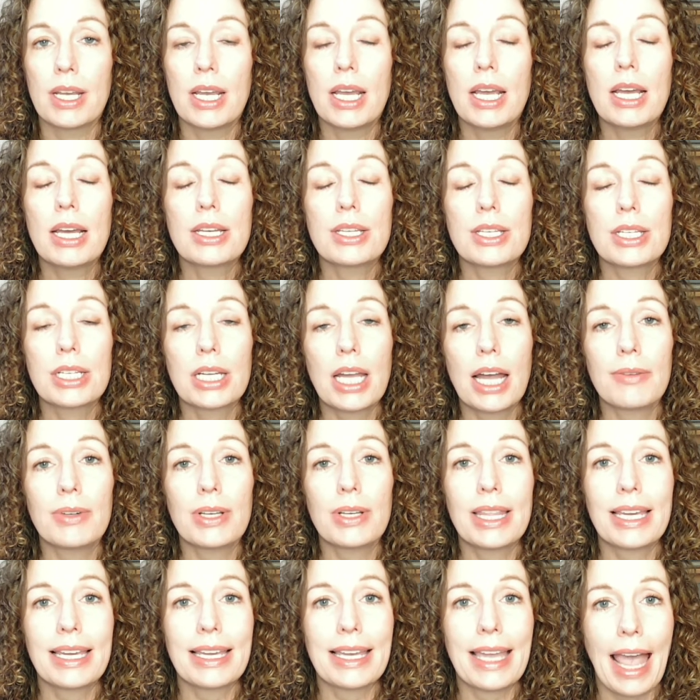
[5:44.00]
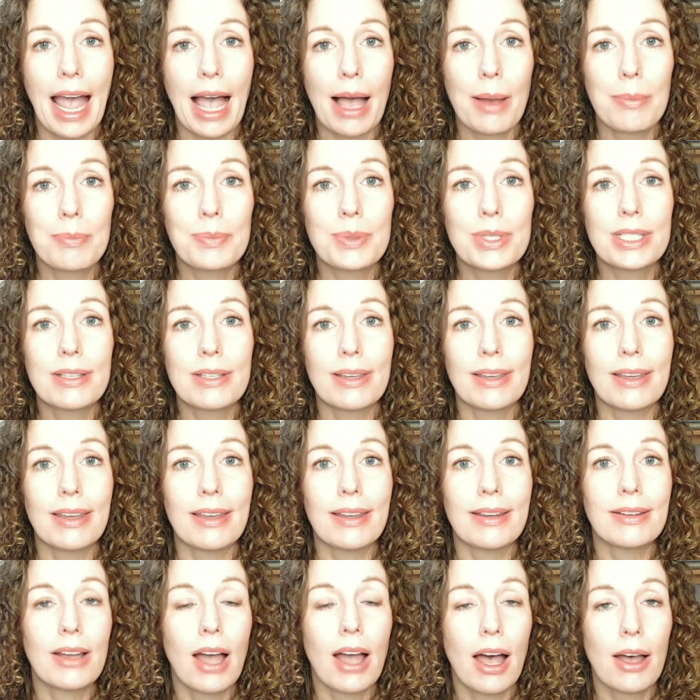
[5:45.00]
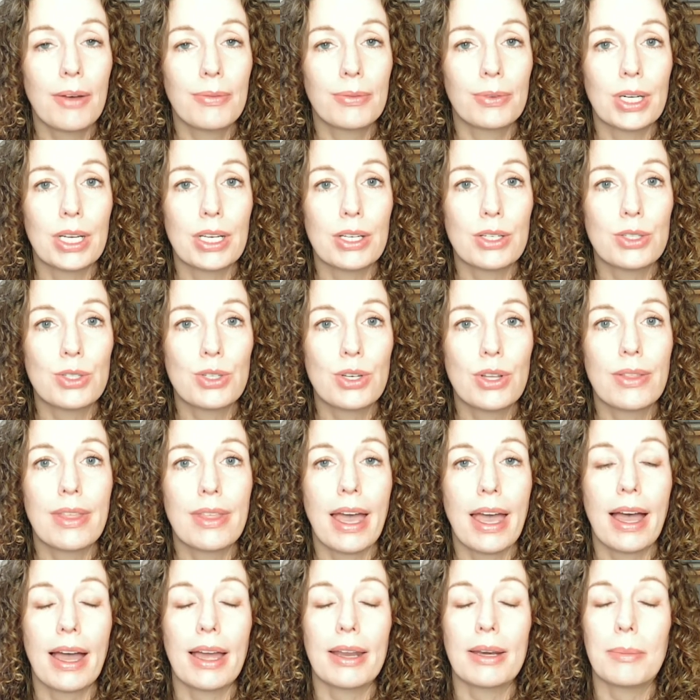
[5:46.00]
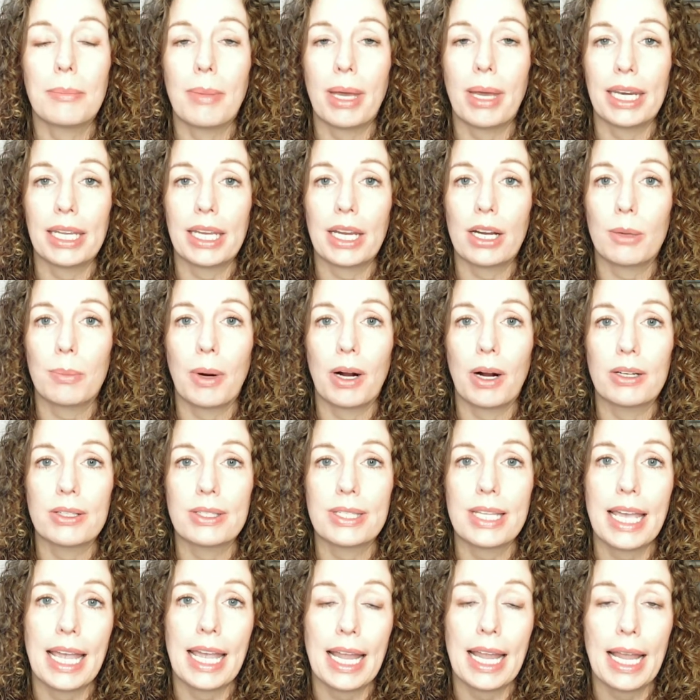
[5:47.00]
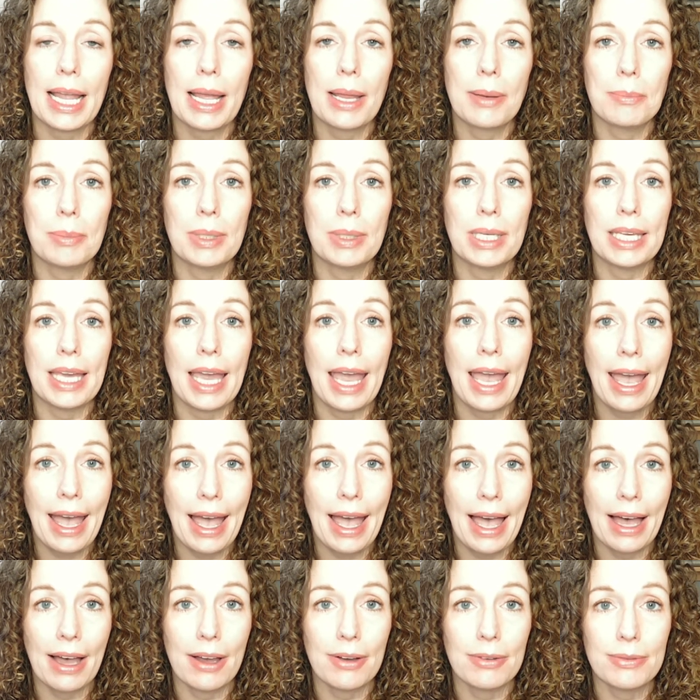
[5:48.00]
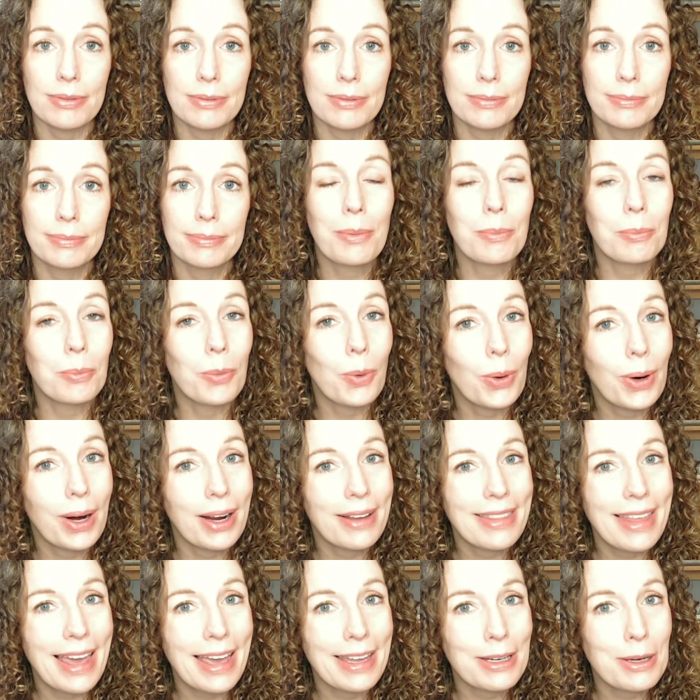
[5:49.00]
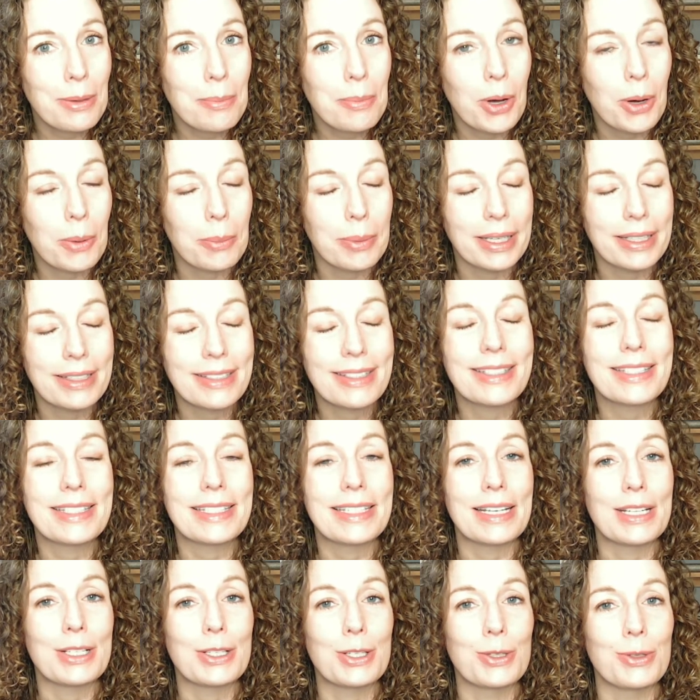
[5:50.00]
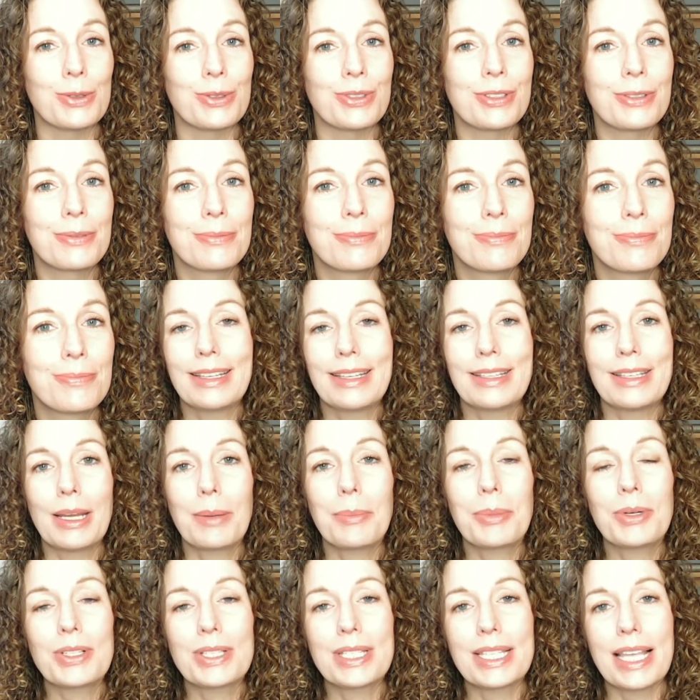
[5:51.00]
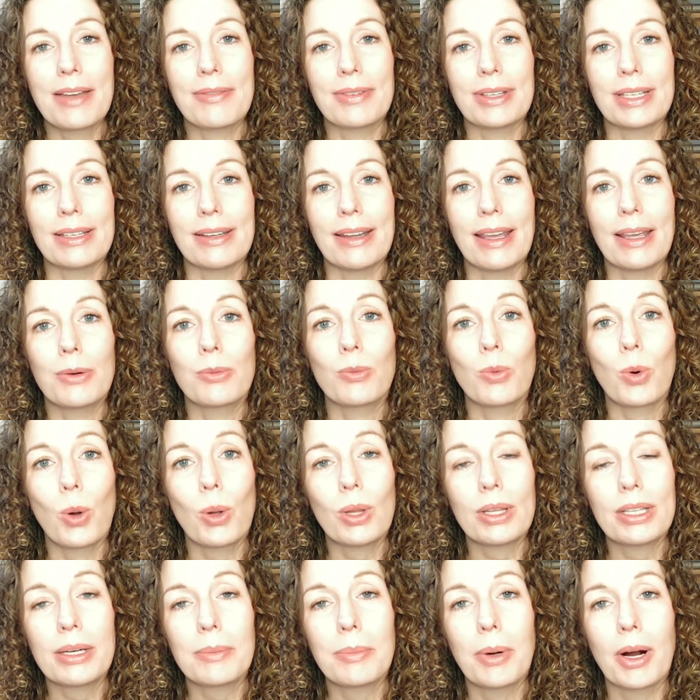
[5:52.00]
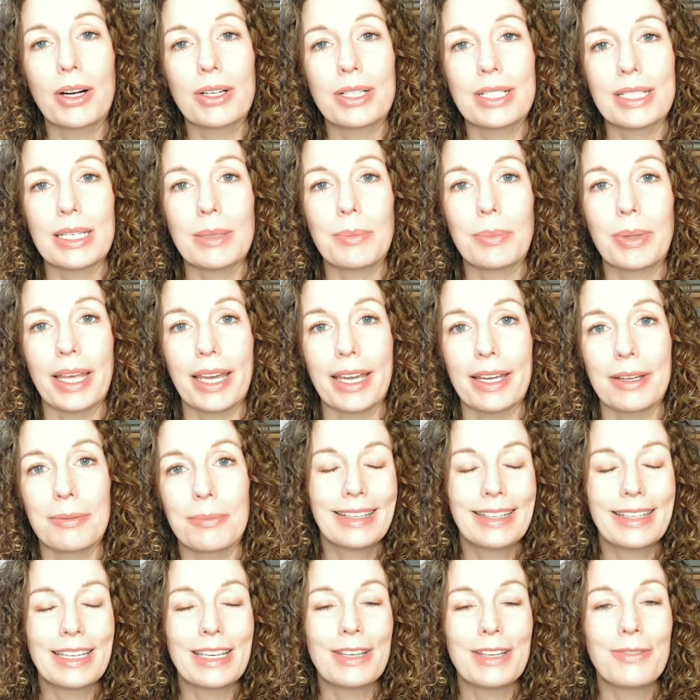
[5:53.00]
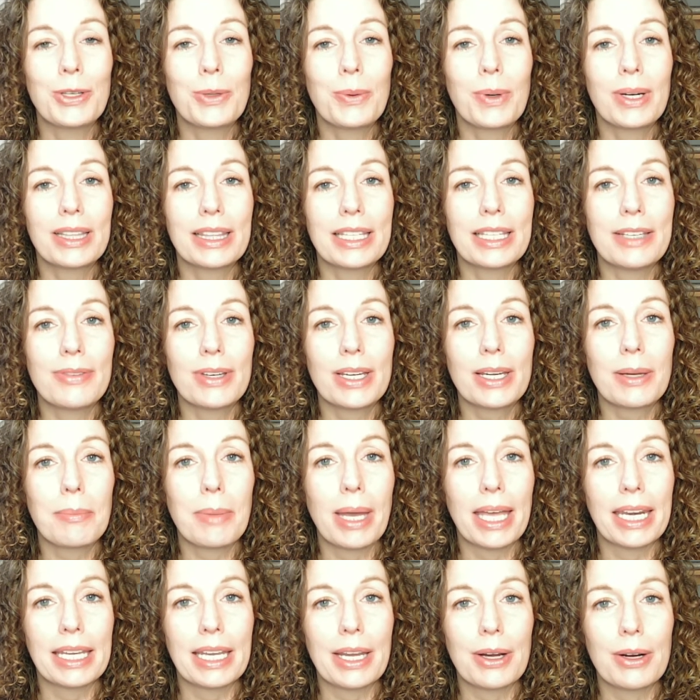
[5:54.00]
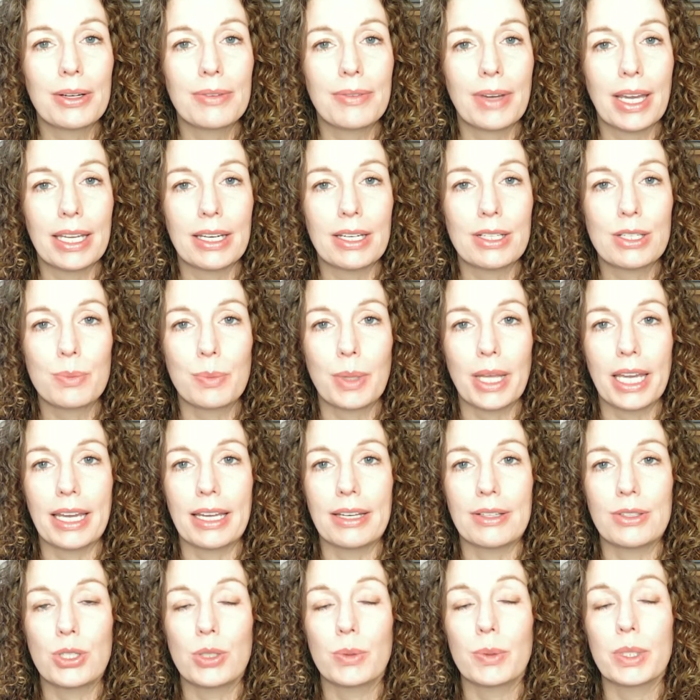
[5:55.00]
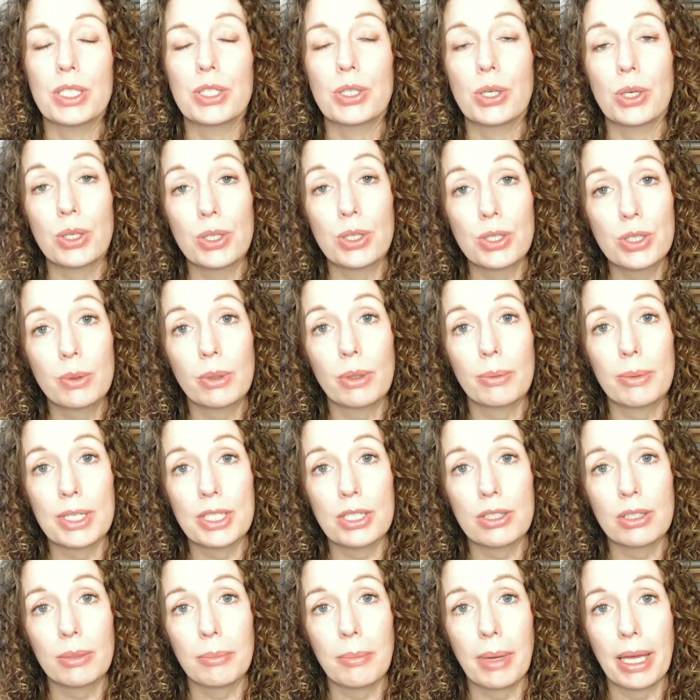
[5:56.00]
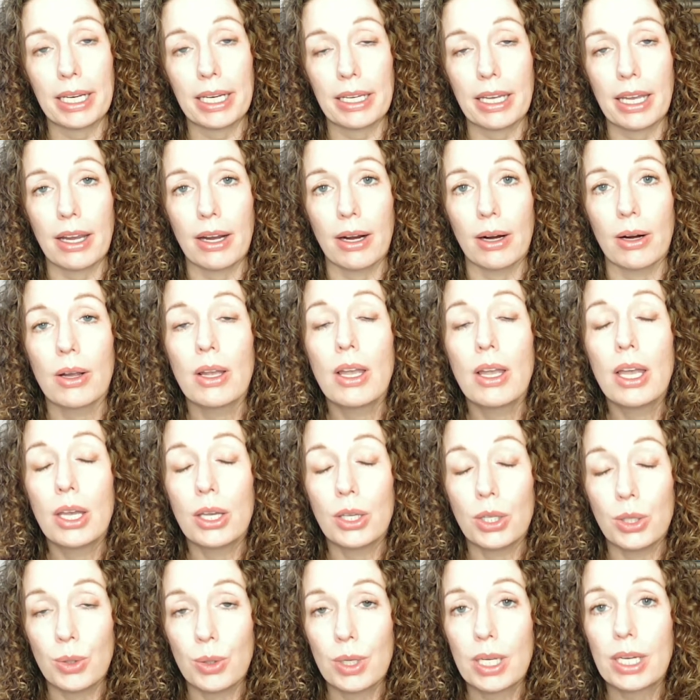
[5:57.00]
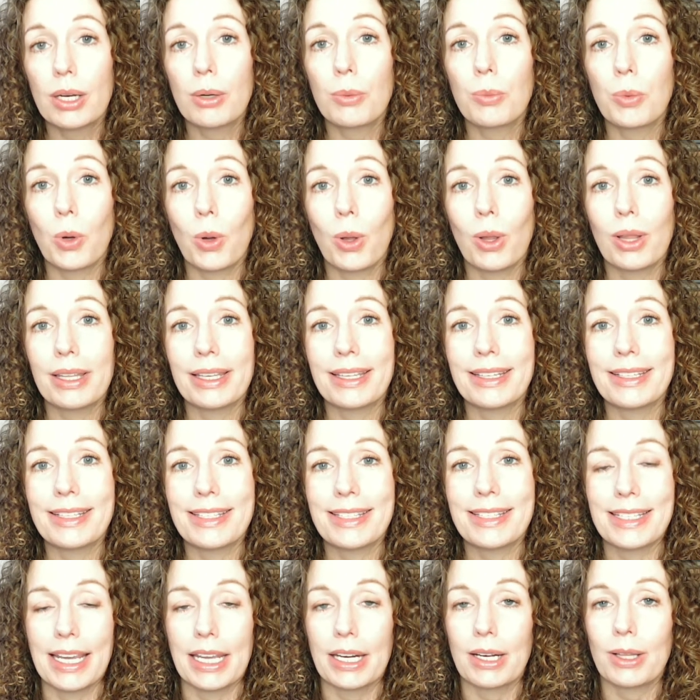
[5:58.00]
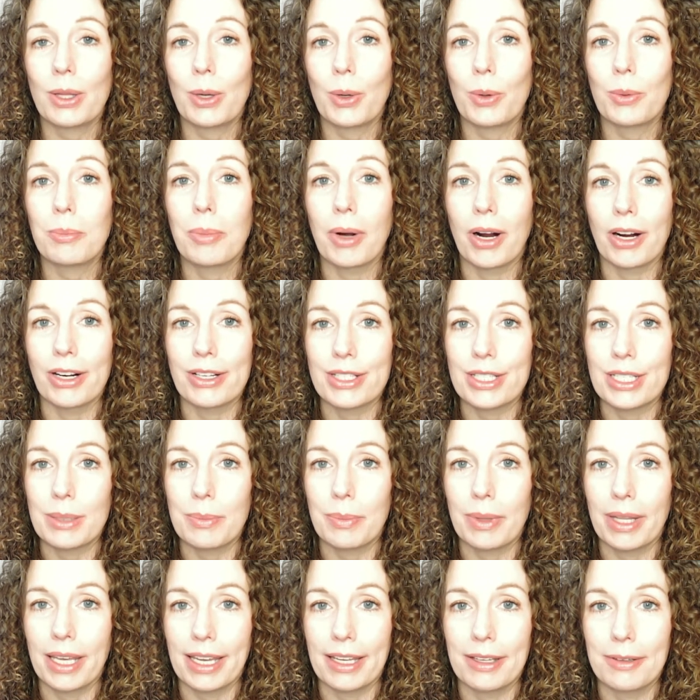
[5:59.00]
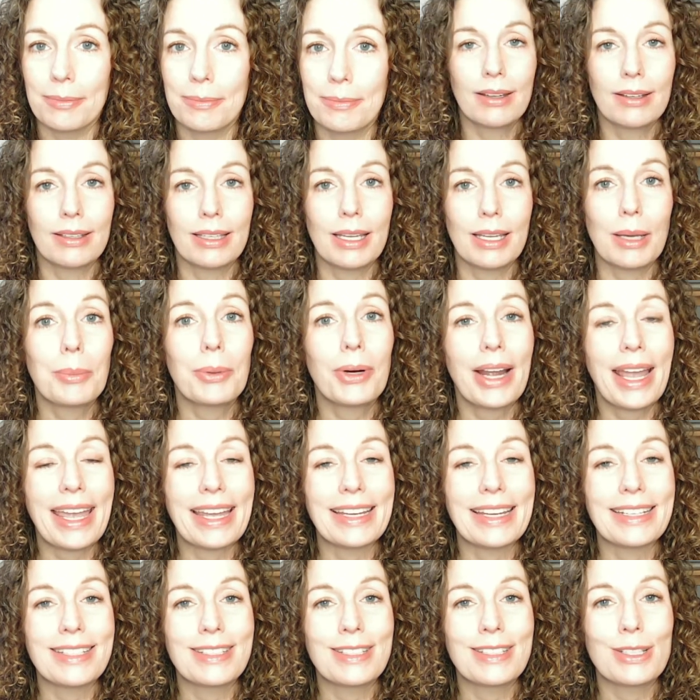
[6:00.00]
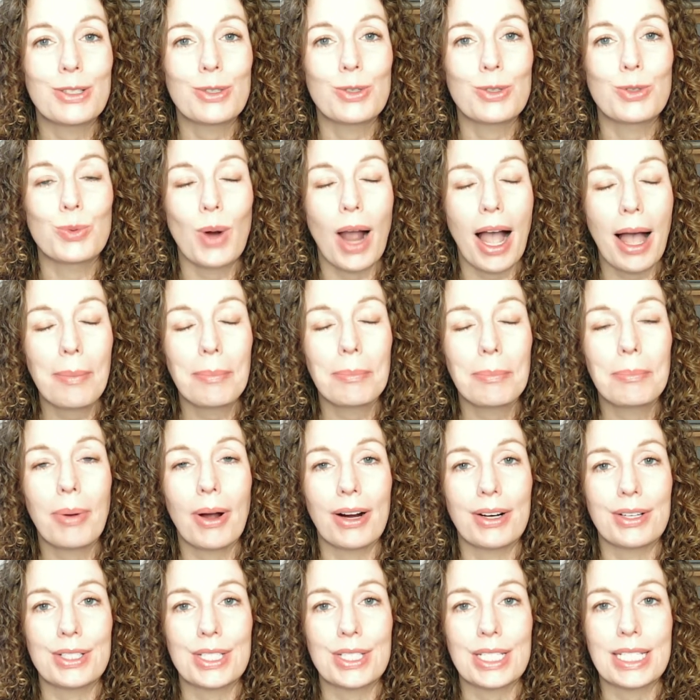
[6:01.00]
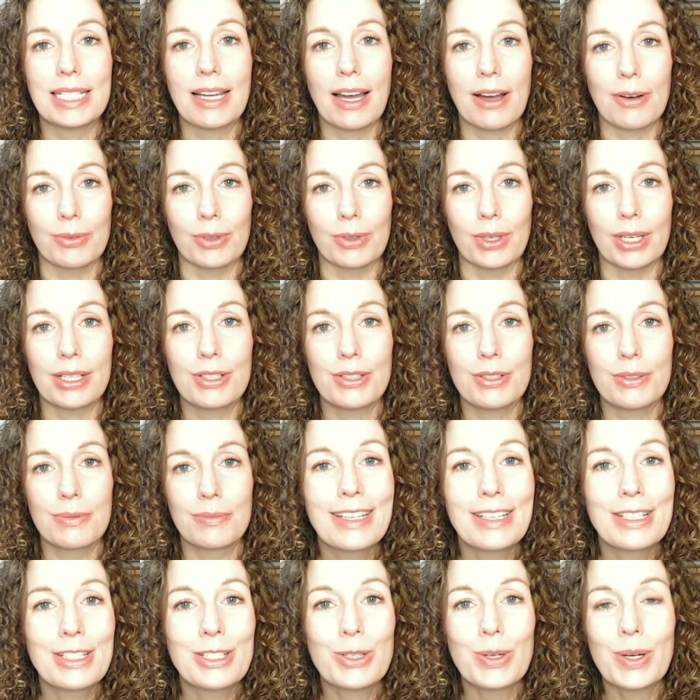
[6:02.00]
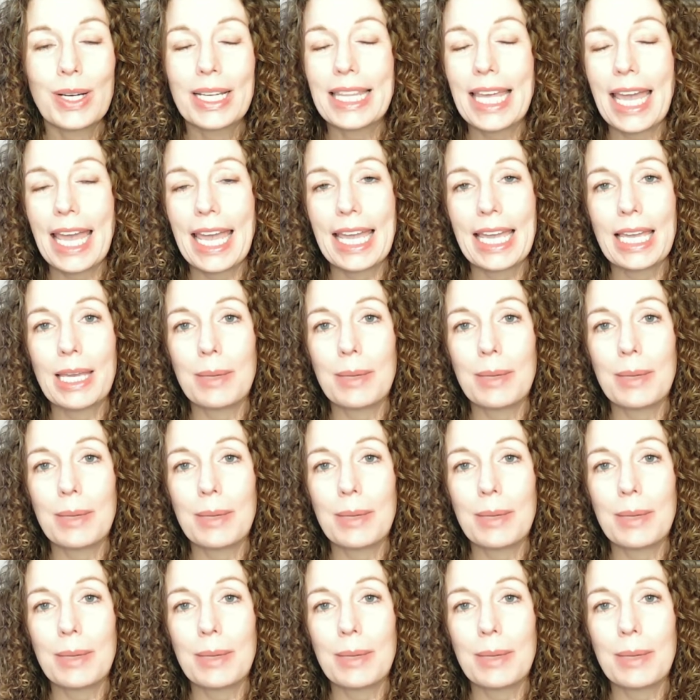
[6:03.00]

to cover the gaps in coverage that Medicare Parts A and B have. More on that in a moment. Stay tuned. Number 7, enroll in a Part D plan. If you are leaving a Medicare Advantage plan to return to Original Medicare, you can enroll in a standalone Part D plan. Number 8, drop Part D coverage. During the AEP,